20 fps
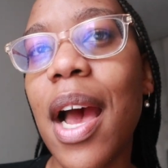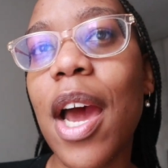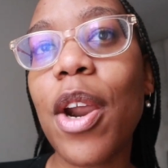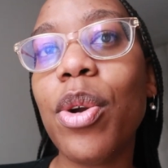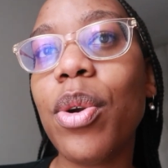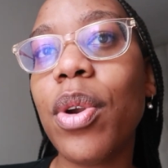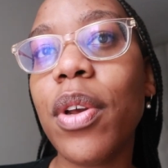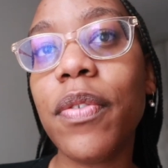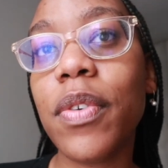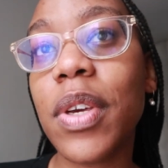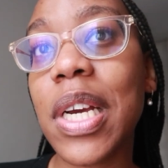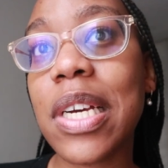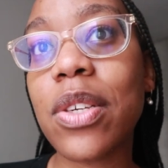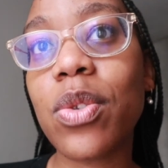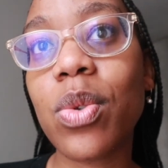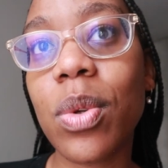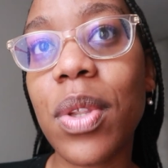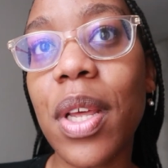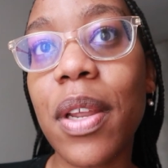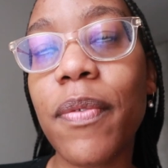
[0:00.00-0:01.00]
I don't know if you
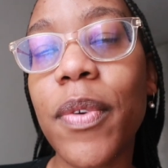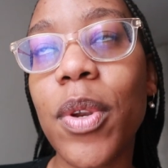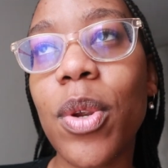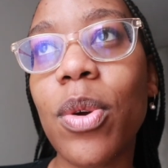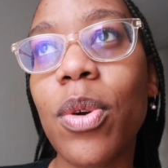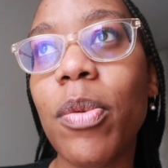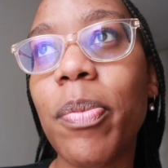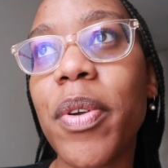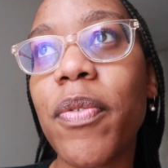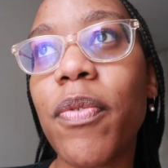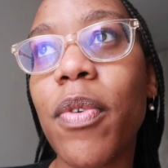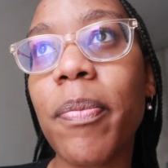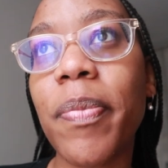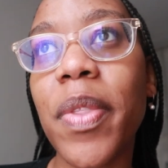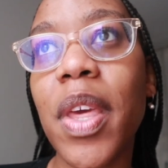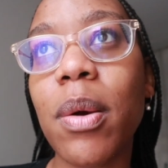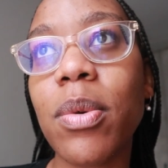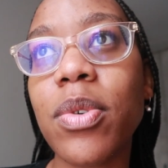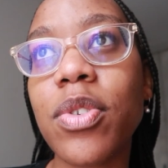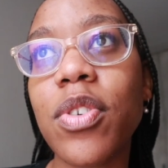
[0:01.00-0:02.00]
guys saw that video, but
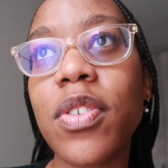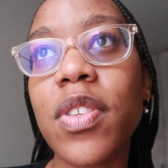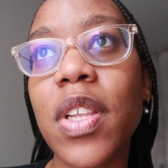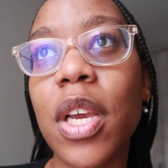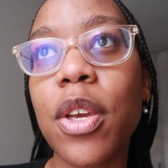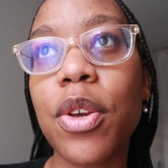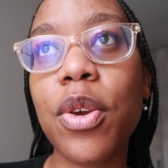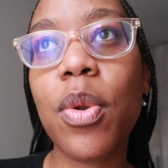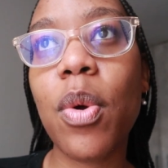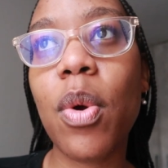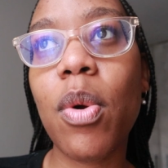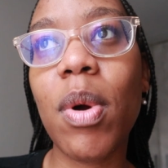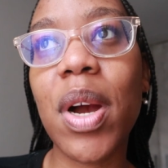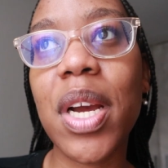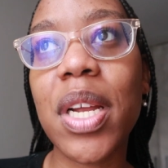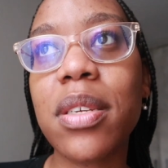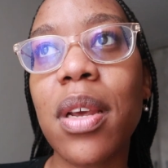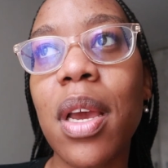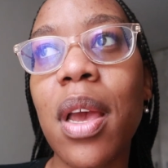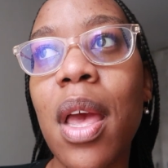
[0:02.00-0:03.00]
from there I was just like, you know
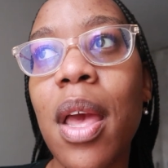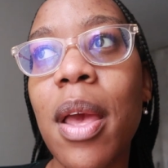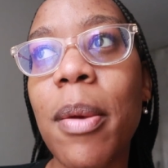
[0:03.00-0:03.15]
what,